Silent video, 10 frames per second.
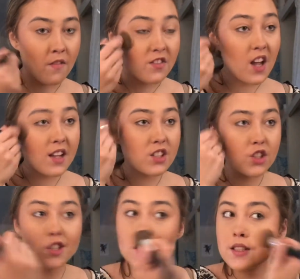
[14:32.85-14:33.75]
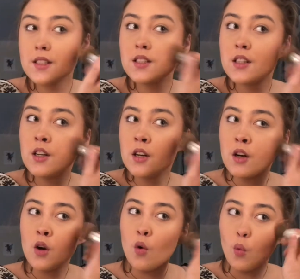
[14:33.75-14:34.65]
That's just
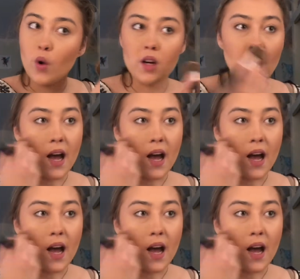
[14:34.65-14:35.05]
what